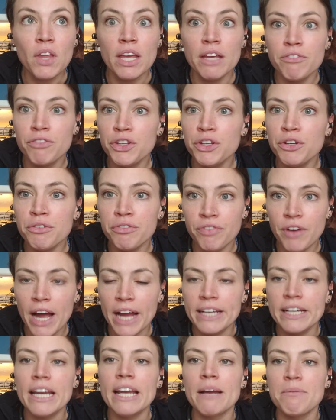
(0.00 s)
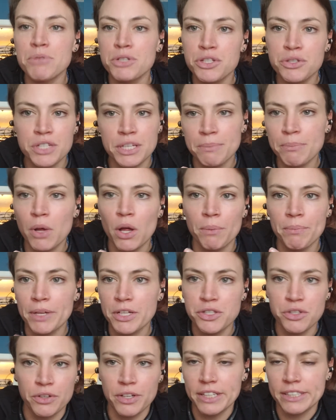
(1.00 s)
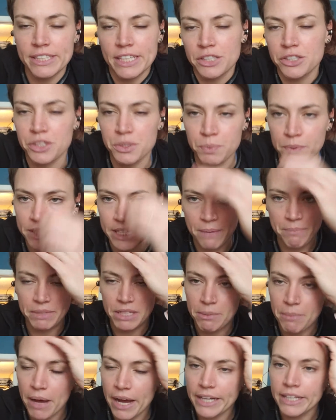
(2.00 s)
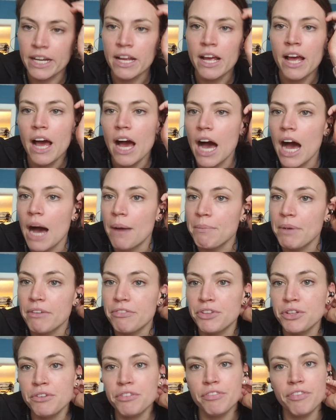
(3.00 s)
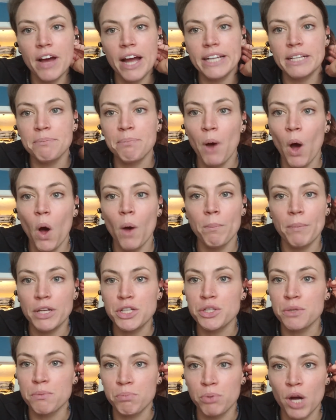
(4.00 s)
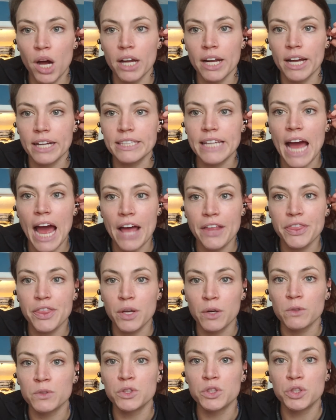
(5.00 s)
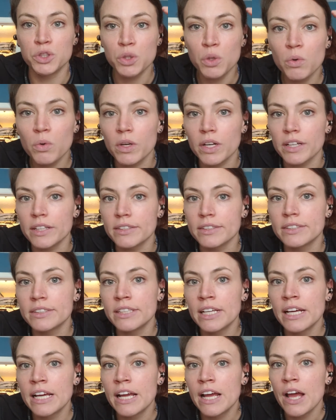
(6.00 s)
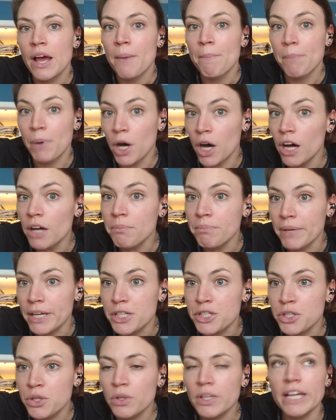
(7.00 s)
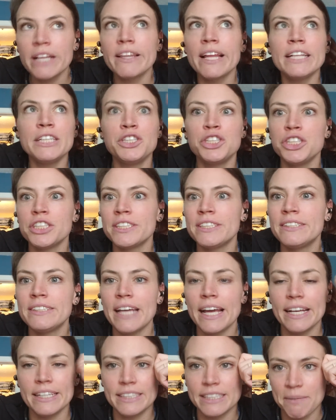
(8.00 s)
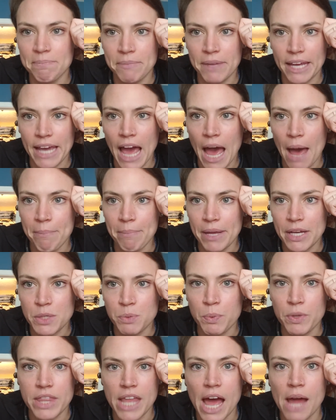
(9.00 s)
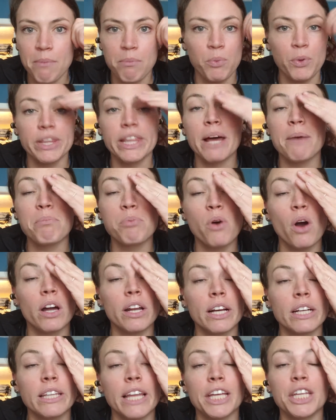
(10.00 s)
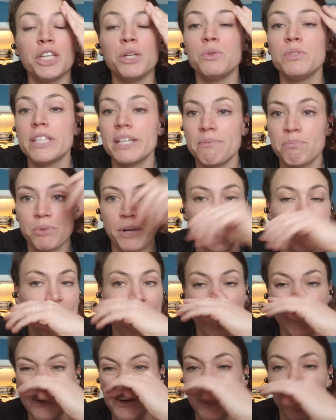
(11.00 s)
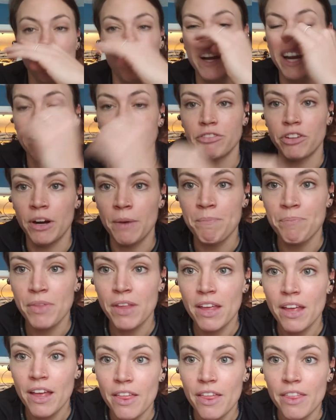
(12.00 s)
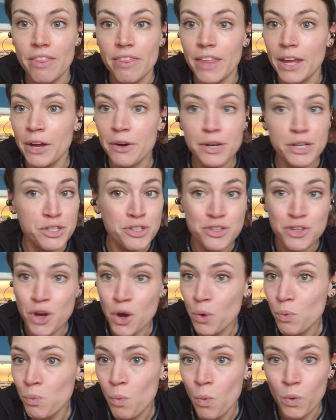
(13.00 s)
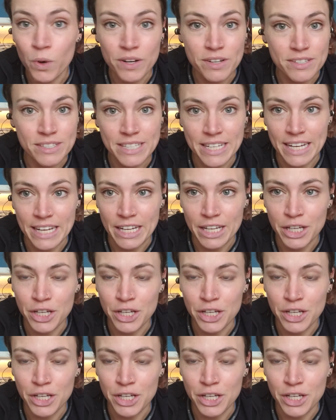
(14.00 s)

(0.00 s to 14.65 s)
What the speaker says: If you find, and I'm just using Paul Mitchell because that's just what's coming to mind. If you find a Paul Mitchell product at those stores, Paul Mitchell, like, let's just say something happened with that product, like you did break out or whatever, there is no warranty.